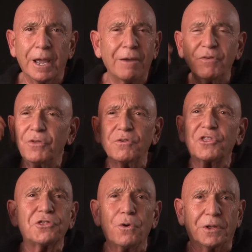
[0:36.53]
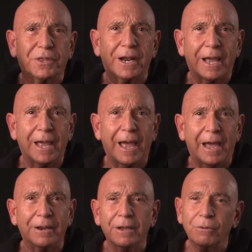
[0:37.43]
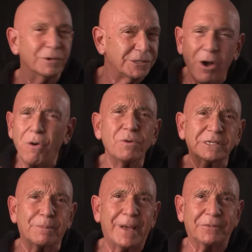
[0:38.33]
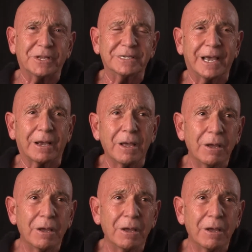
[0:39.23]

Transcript: every thought that I had was always about the deck.